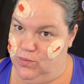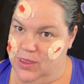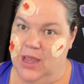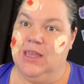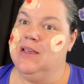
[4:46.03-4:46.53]

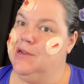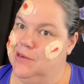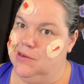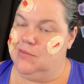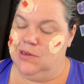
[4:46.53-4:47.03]
I kind
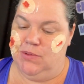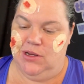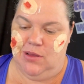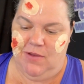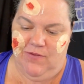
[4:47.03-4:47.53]
of don't want to put
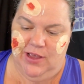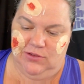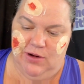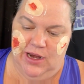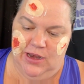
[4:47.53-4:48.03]
it on my
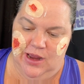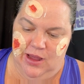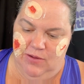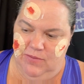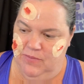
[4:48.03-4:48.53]
face right
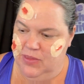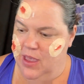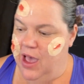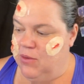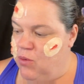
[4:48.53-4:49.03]
now.
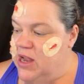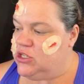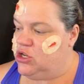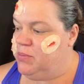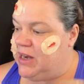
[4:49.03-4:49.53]
I want
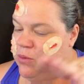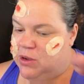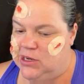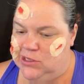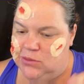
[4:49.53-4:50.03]
to, but I
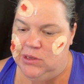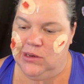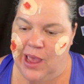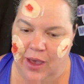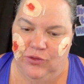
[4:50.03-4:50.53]
want to do it
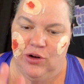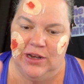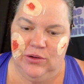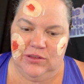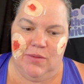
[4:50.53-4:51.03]
after I
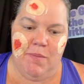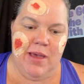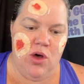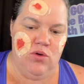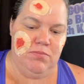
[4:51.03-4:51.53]
do some of my
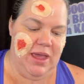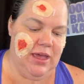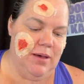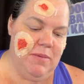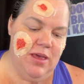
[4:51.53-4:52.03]
own
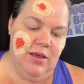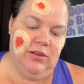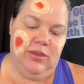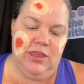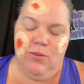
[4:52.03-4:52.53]
makeup.
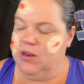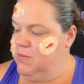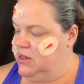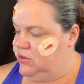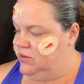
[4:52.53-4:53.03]
So I think what I'm
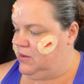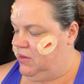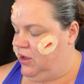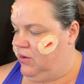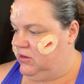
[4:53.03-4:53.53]
going to do is I'm
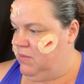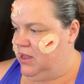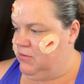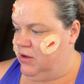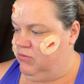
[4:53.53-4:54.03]
going to go into
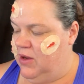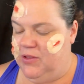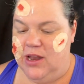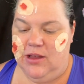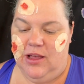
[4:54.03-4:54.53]
my
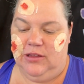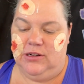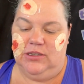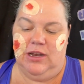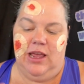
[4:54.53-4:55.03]
Revlon Color
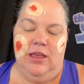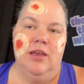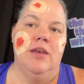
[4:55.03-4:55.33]
Stay,